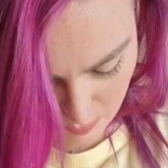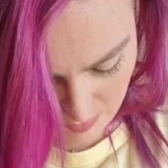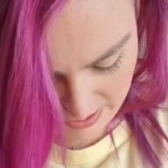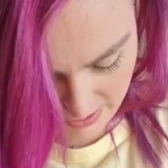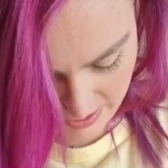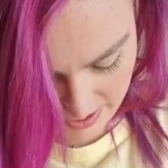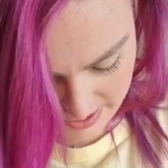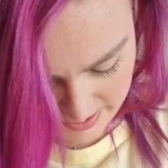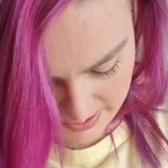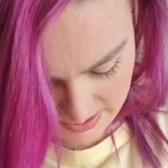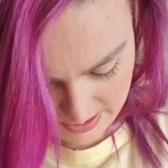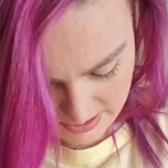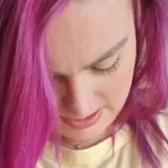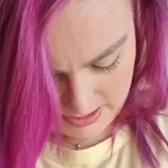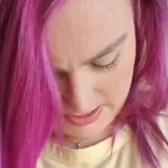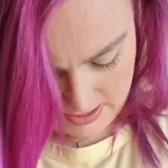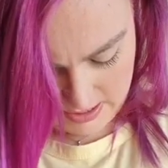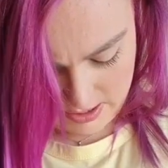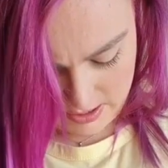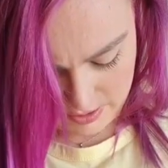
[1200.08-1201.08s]
wear it
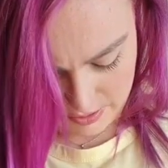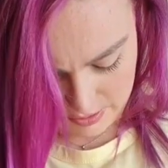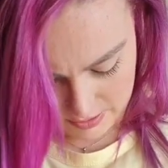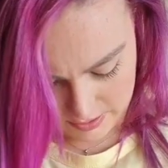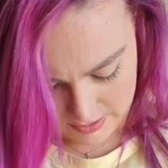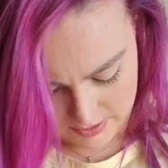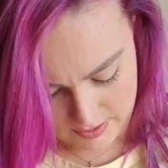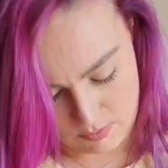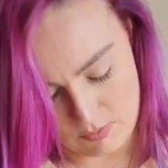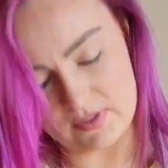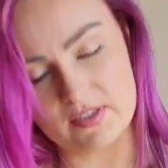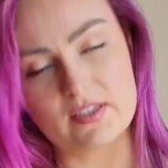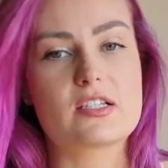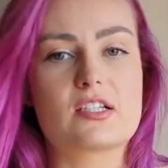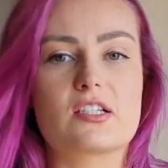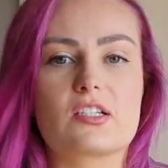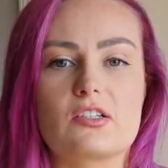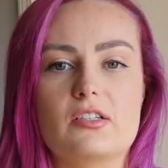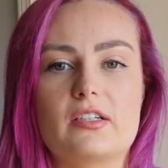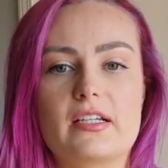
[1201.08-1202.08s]
like with the
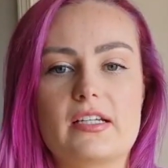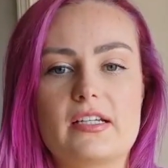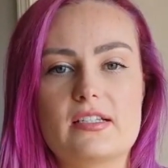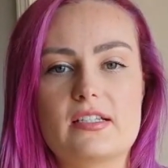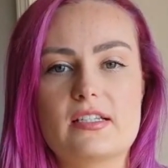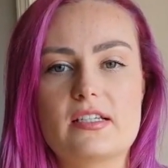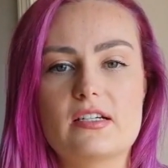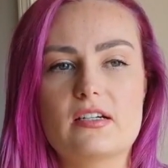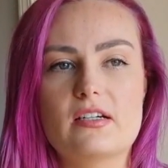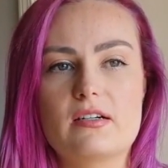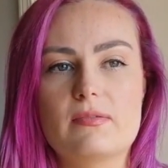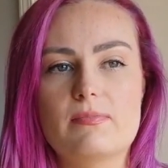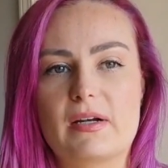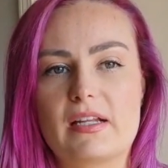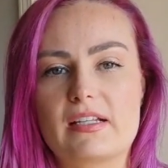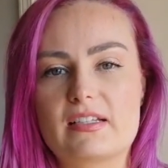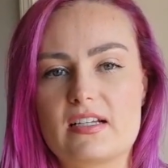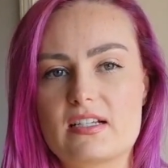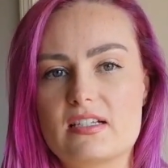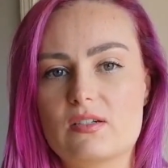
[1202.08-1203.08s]
skirt easier, but
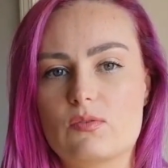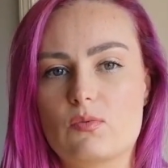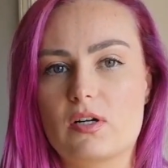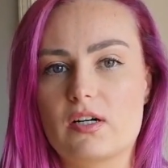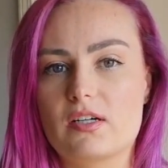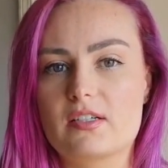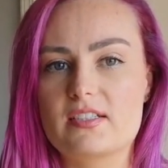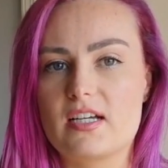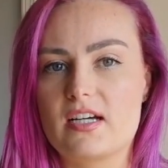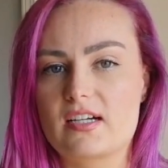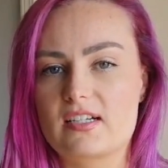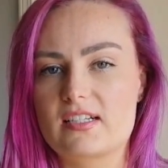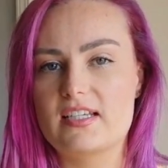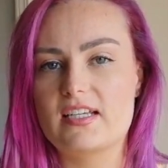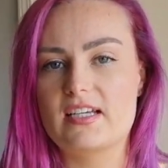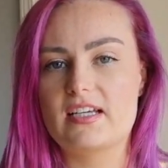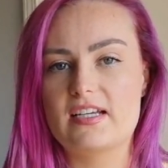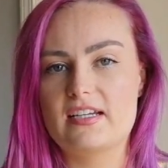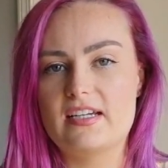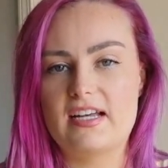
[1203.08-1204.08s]
it doesn't work tucked
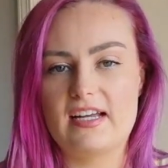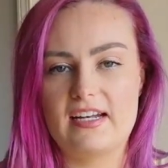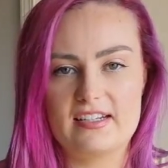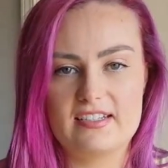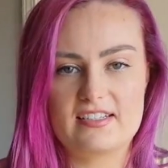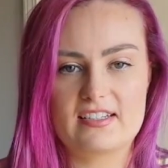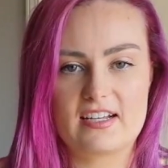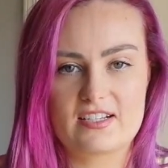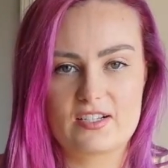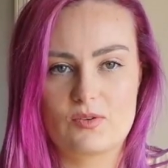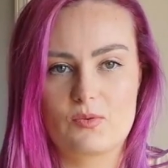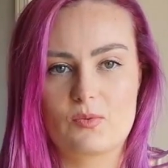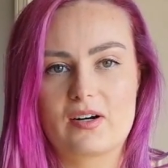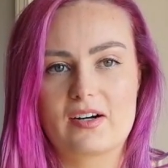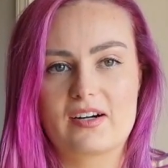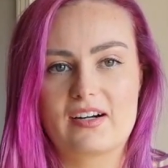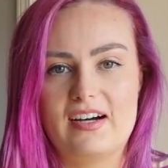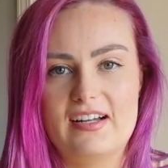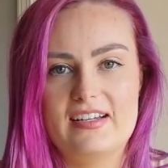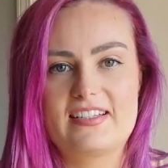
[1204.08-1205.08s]
in and it doesn't
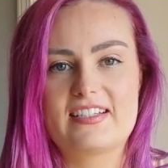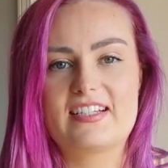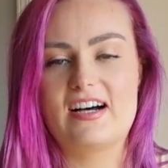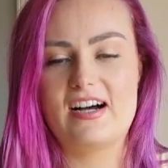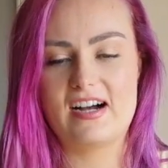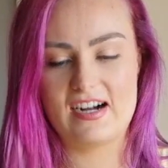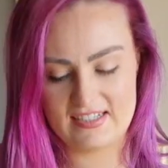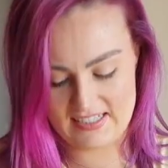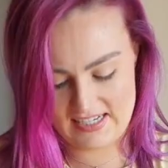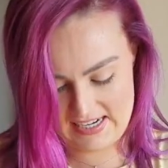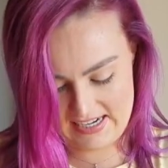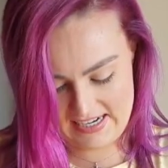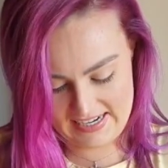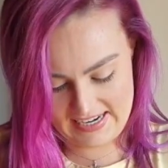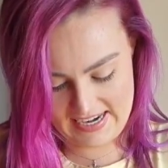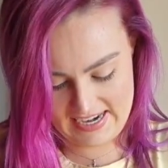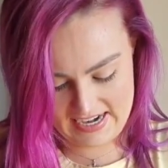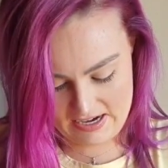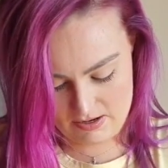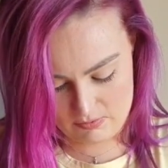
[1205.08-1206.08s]
work untucked and I
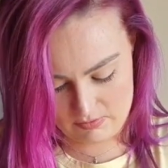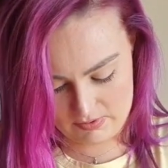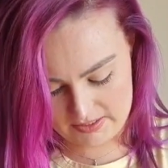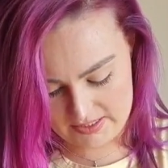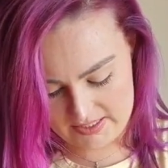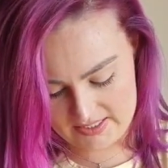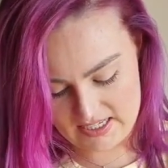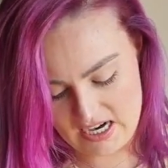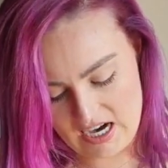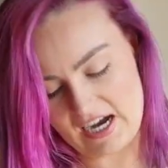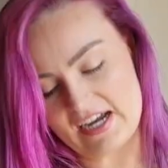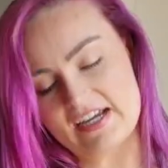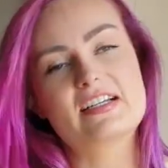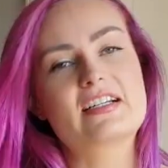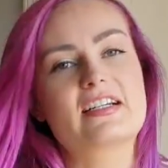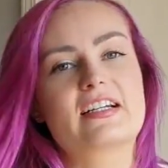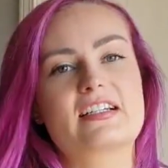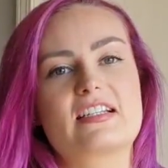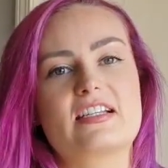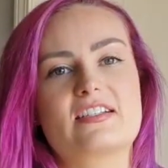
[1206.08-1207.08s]
can't really tie it
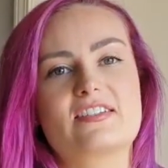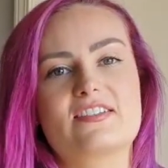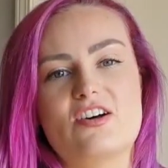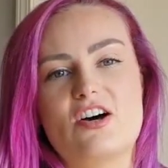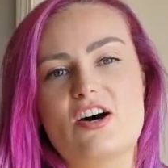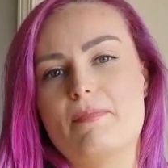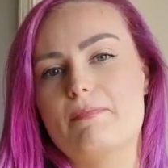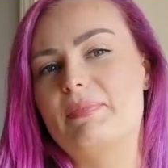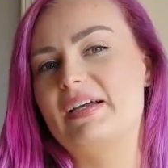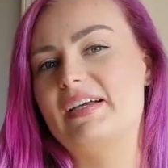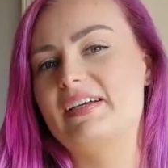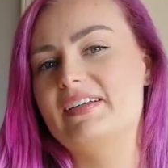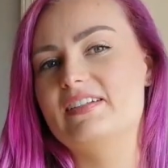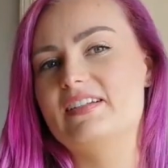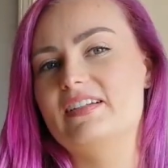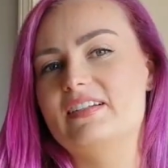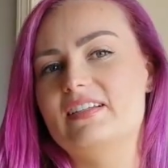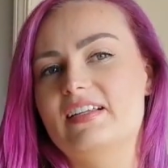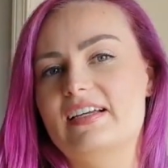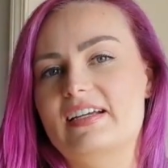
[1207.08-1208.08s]
because it's not big
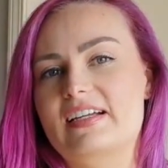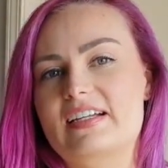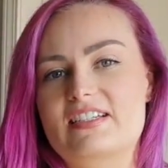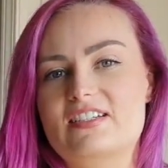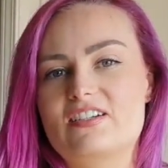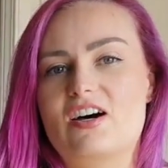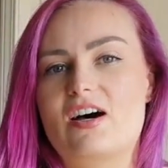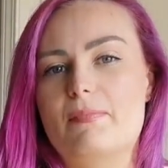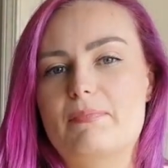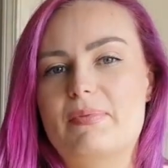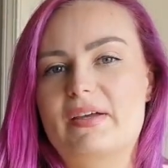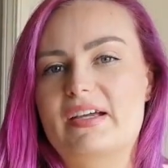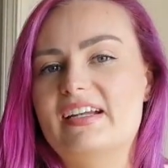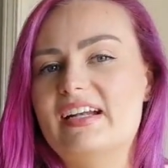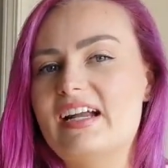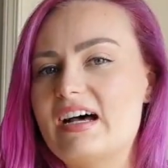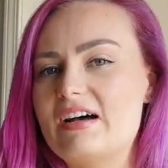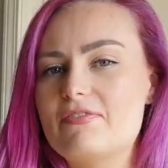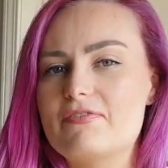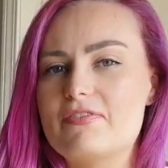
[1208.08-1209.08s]
like it's not big
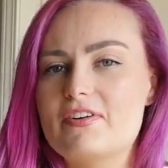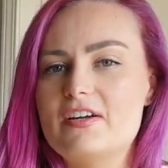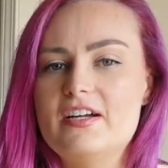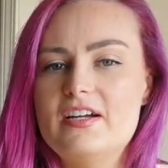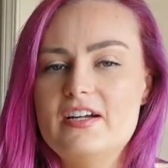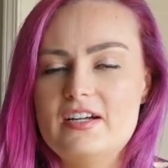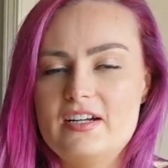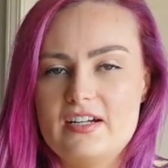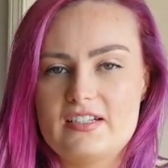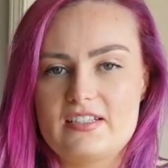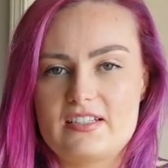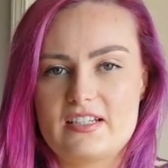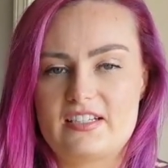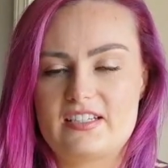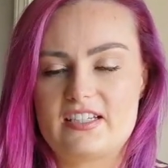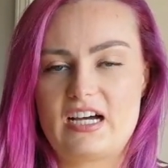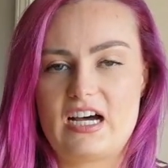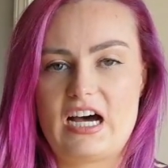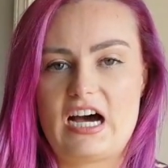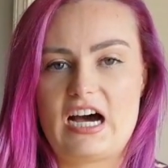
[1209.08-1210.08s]
enough to
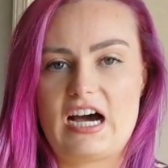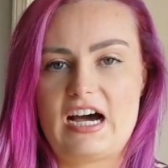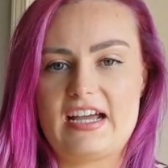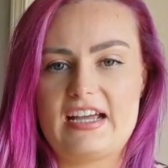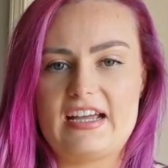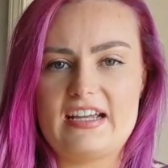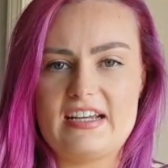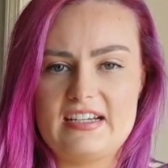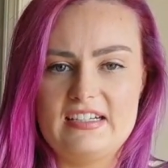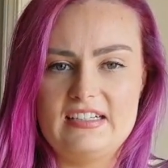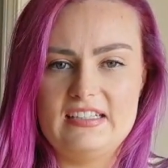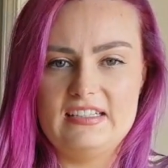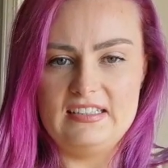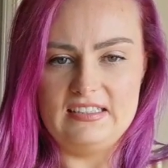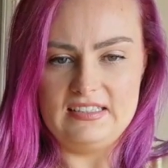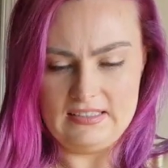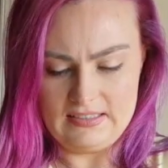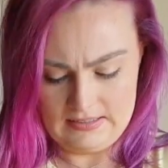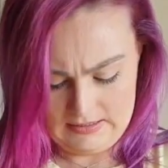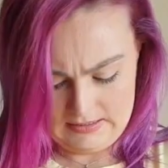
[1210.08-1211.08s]
tie.
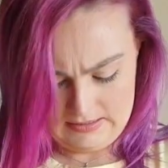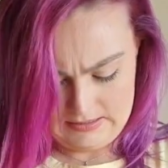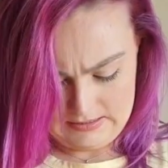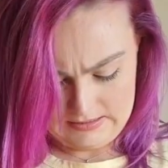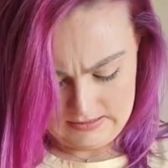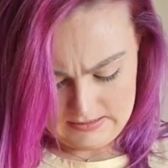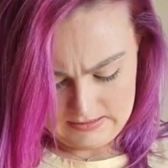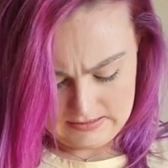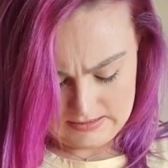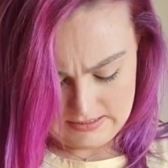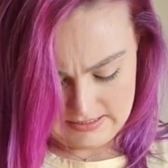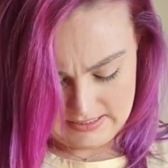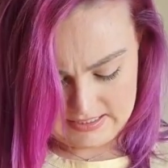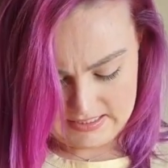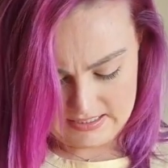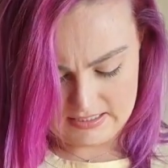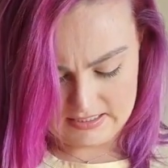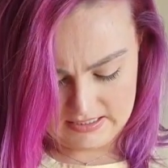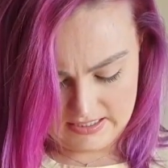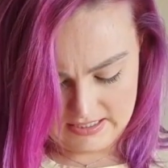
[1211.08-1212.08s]
I
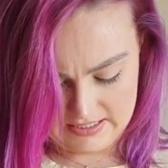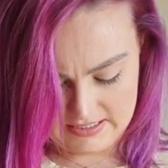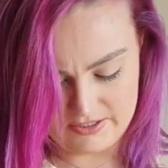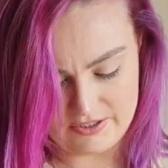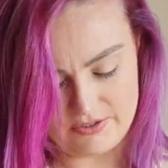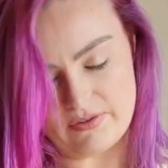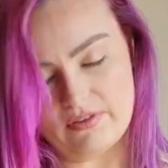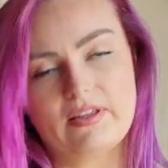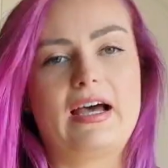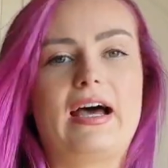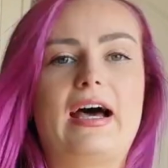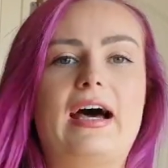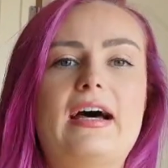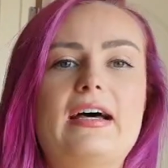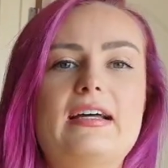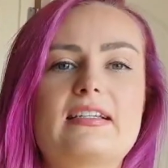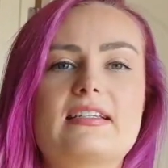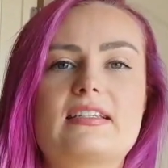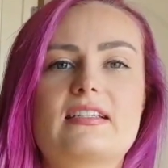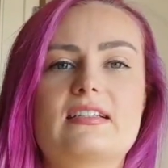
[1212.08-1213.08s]
guess I could like do
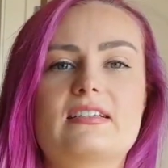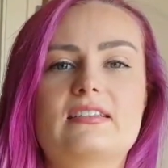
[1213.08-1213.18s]
that.